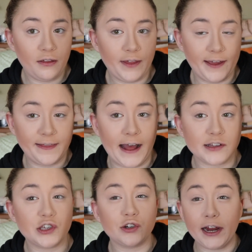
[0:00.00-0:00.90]
like that
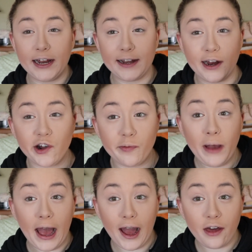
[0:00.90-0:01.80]
straight and narrow
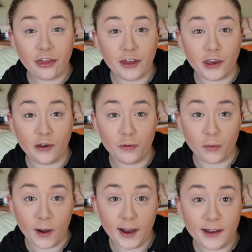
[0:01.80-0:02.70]
path that you
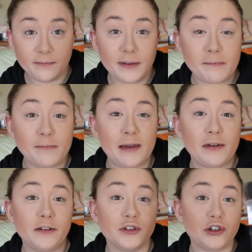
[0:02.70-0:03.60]
want, then maybe
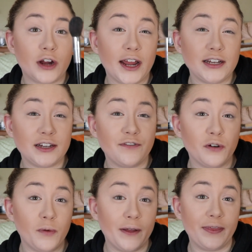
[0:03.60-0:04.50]
you should try a
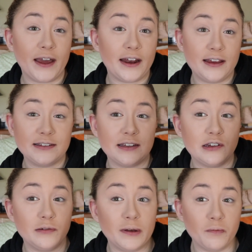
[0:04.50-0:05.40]
different one that is a
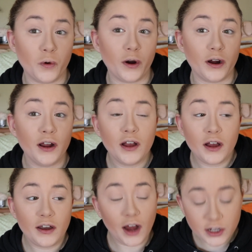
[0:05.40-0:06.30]
little bit more
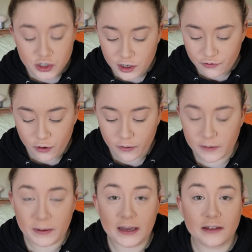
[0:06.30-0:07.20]
not straightforward,